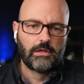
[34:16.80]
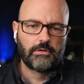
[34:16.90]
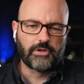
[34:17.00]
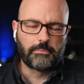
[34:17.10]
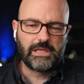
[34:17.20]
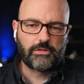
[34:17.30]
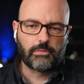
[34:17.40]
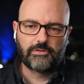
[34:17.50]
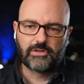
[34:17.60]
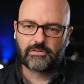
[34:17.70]
is that
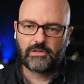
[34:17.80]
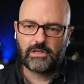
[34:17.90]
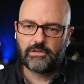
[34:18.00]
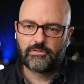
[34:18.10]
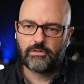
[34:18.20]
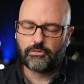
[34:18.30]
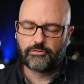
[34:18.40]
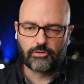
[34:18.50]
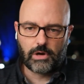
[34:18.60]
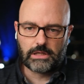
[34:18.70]
P360s? Those
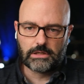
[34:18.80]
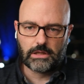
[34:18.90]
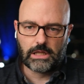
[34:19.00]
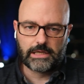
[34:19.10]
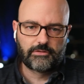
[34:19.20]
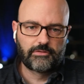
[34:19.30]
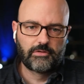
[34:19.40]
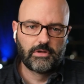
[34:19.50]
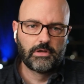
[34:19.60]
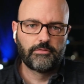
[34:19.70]
are great little
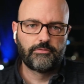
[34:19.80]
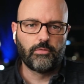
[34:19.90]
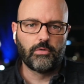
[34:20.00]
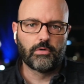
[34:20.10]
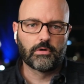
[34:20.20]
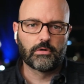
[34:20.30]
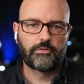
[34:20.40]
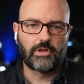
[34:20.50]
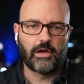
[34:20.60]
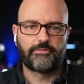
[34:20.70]
lights for
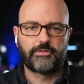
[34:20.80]
stuff.